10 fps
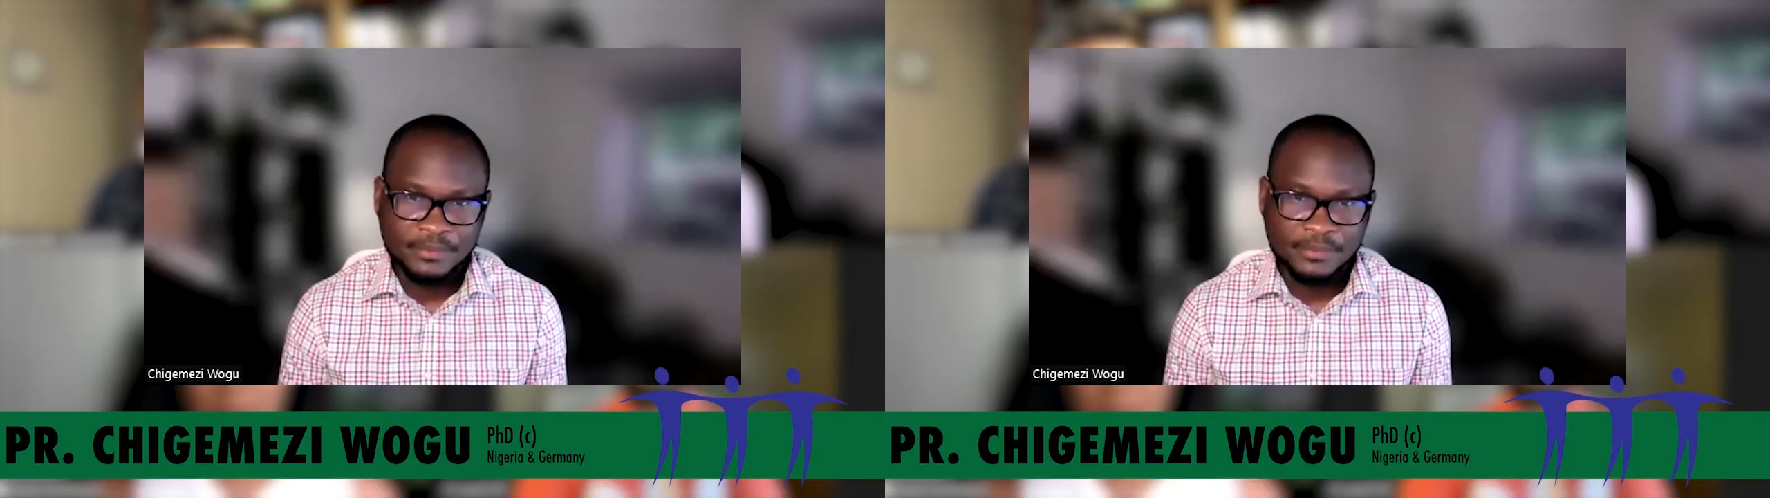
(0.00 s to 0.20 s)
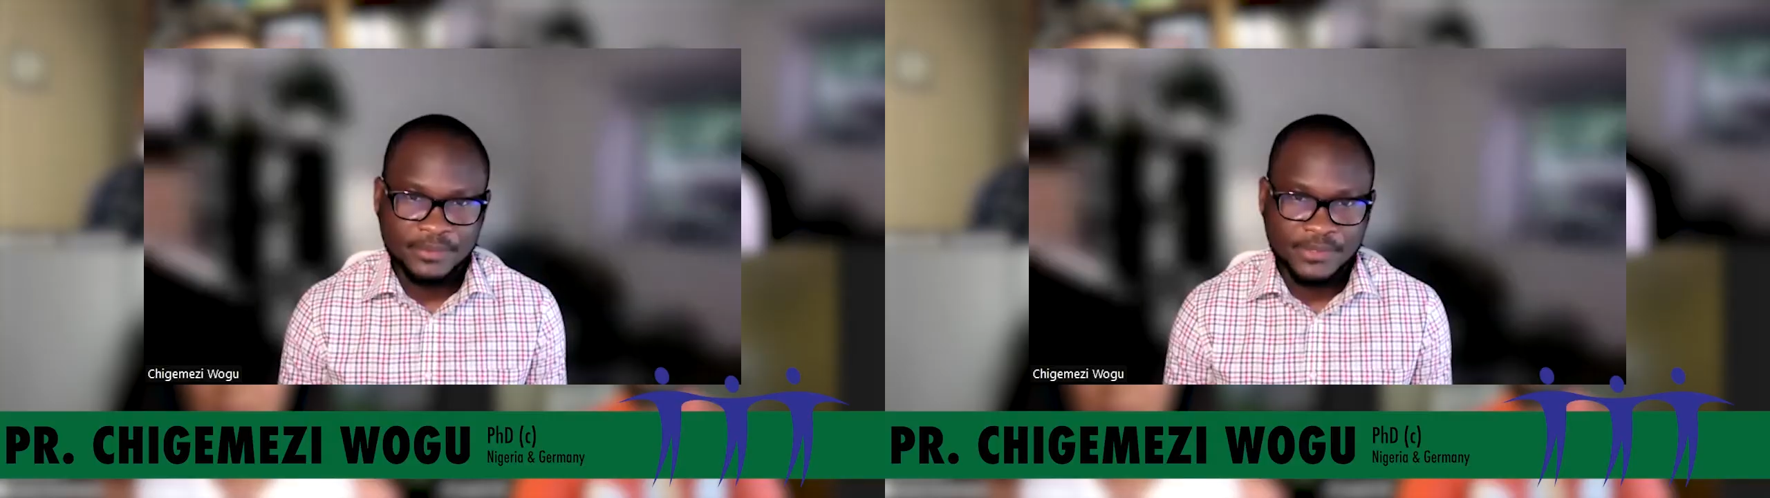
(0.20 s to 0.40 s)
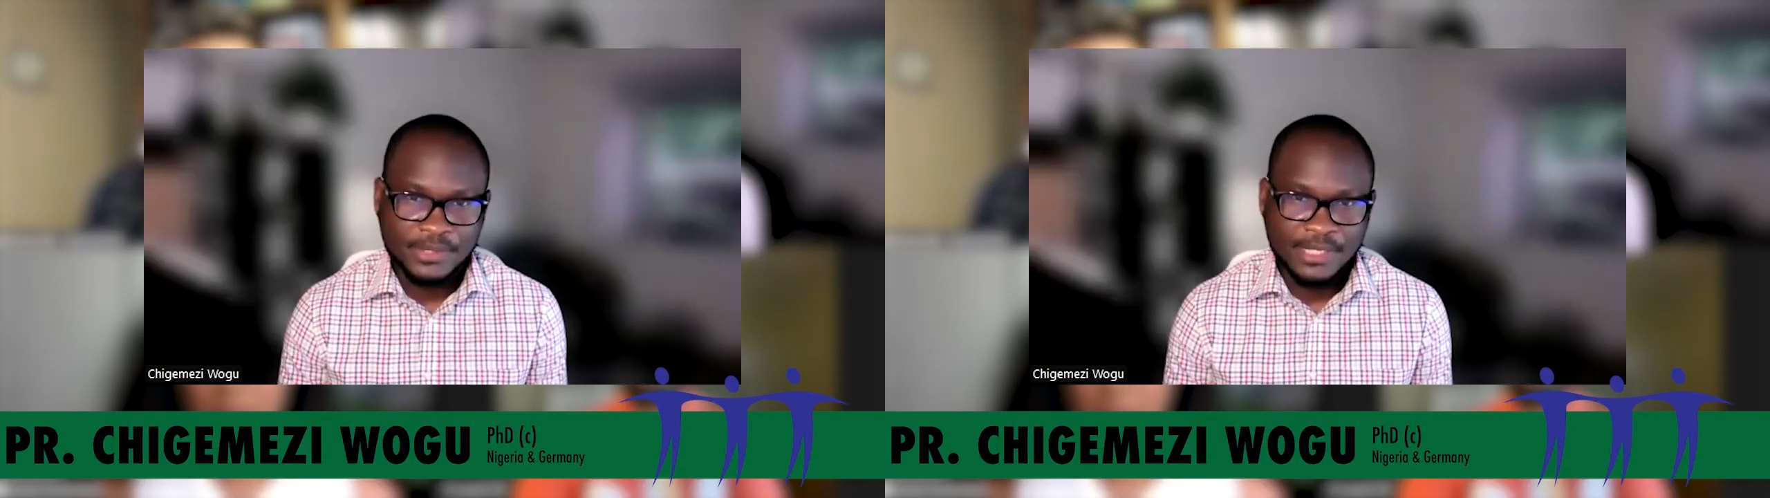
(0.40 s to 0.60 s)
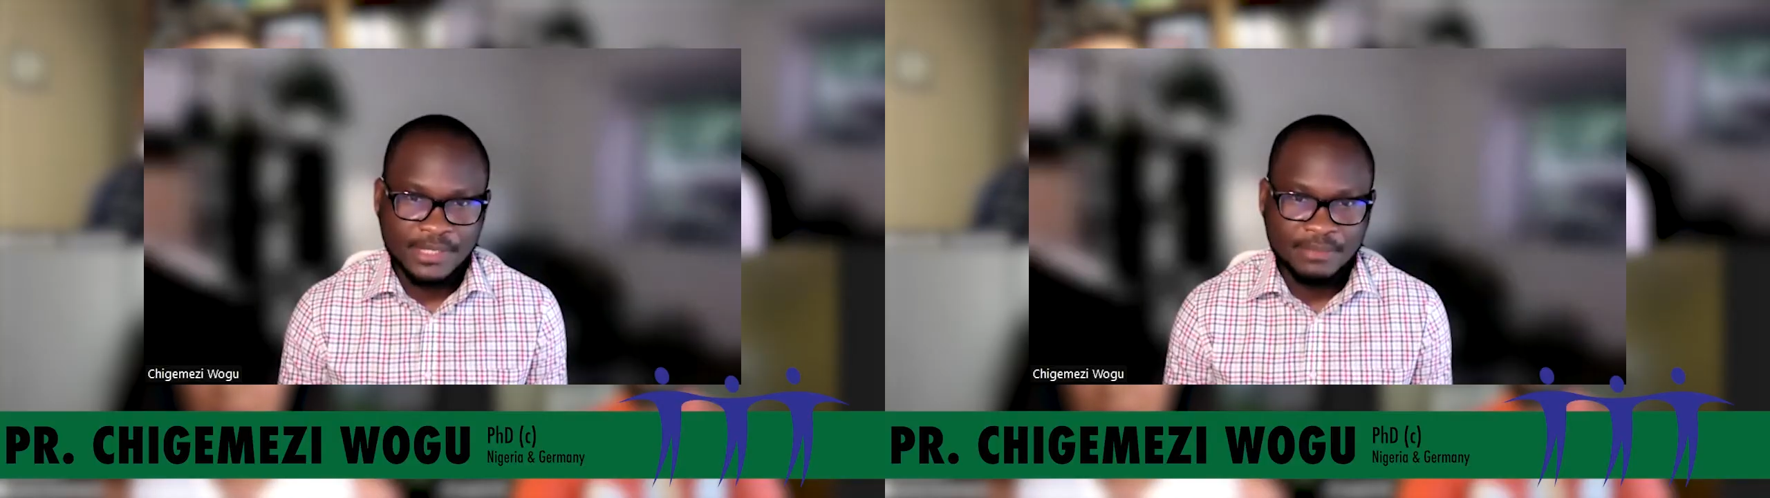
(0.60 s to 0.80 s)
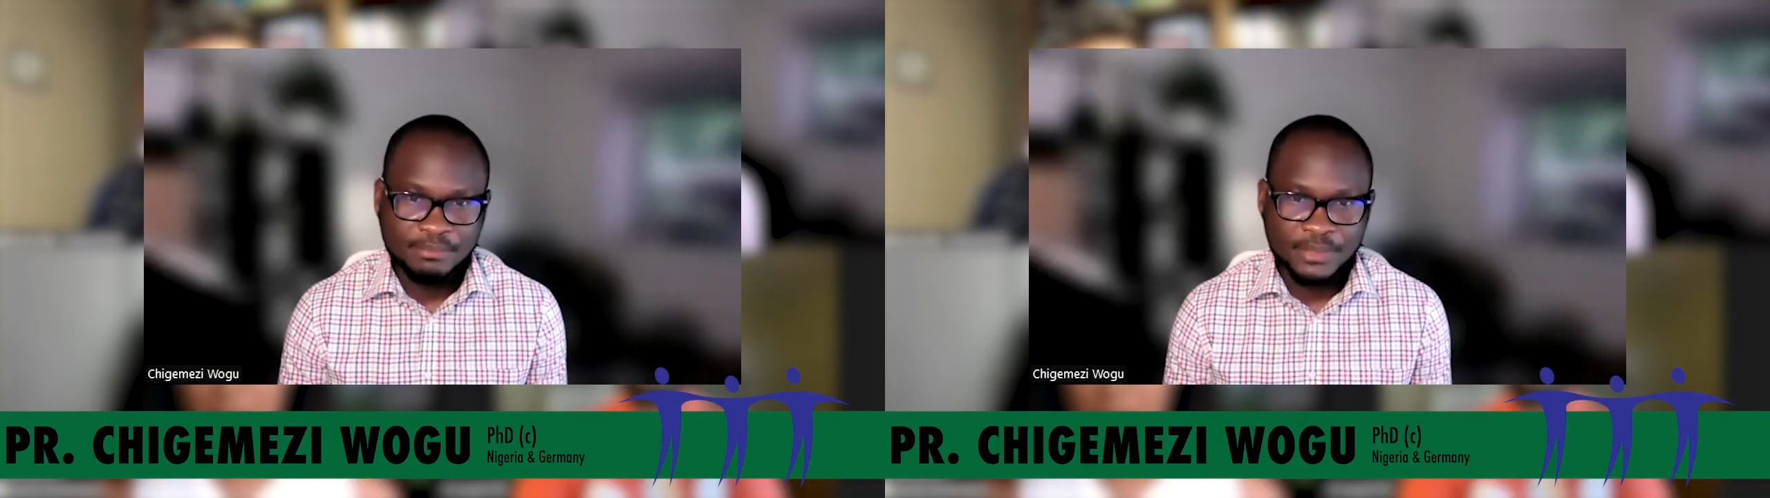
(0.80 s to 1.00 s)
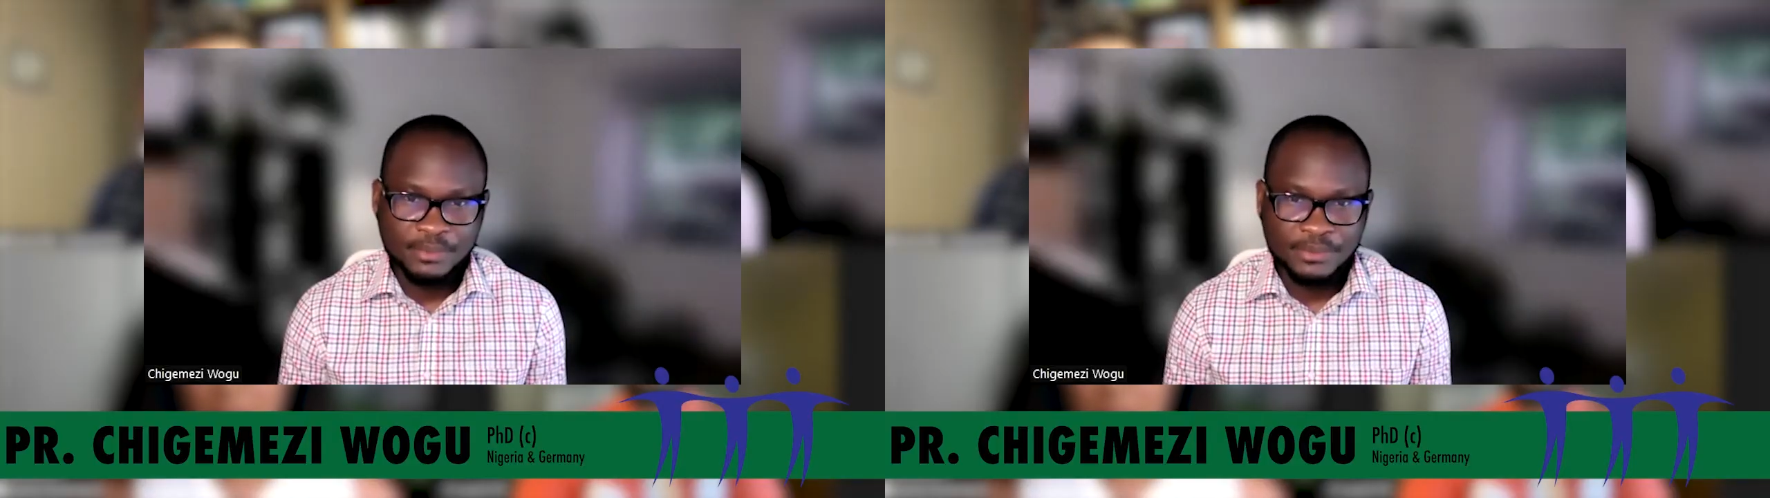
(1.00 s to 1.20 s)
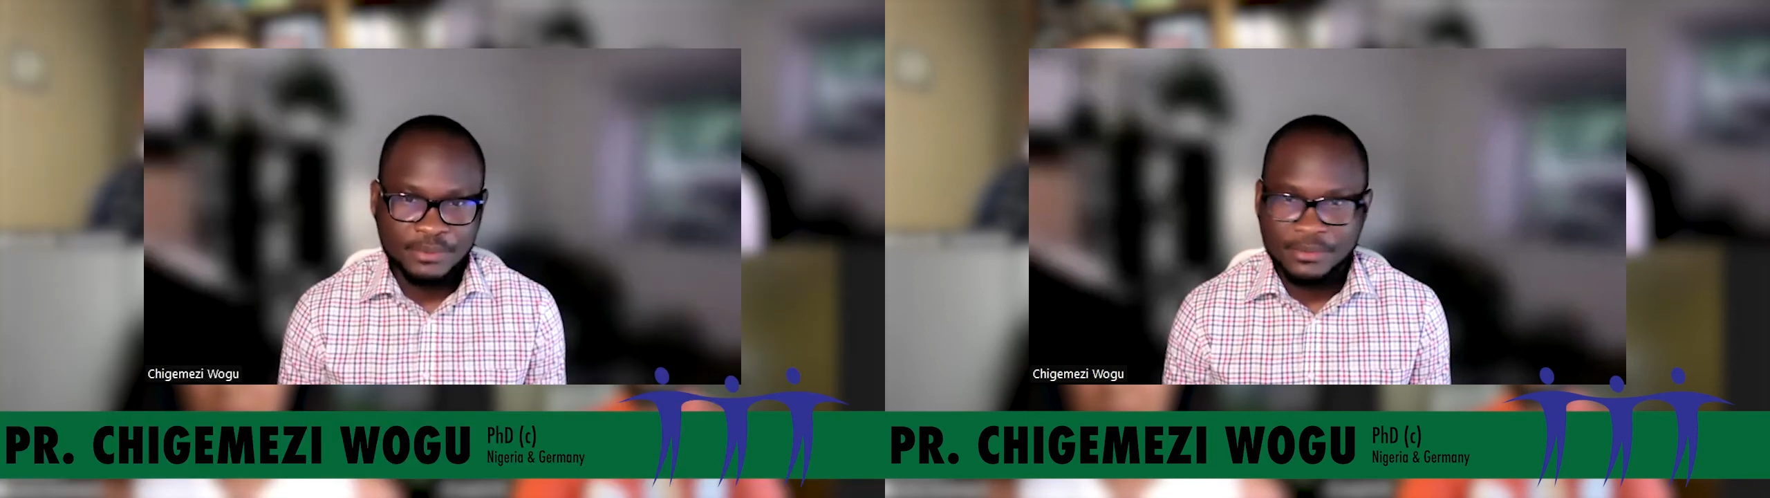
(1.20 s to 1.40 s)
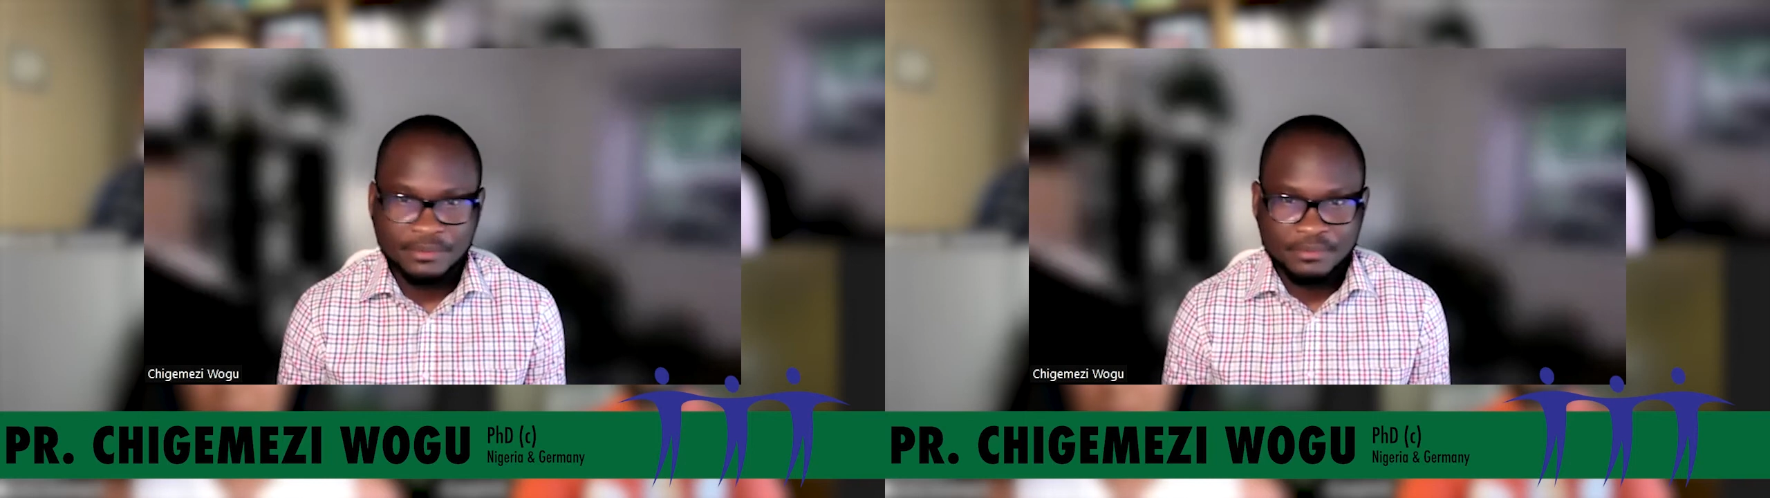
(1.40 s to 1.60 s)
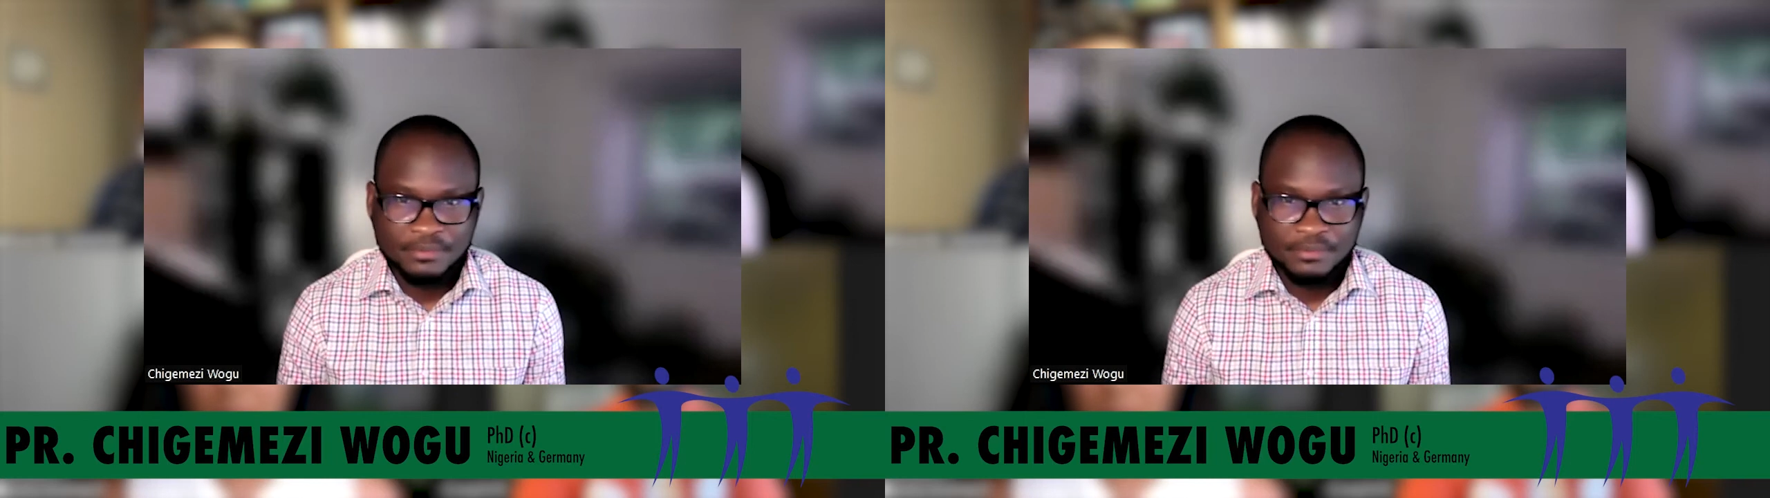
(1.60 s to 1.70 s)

just letting people,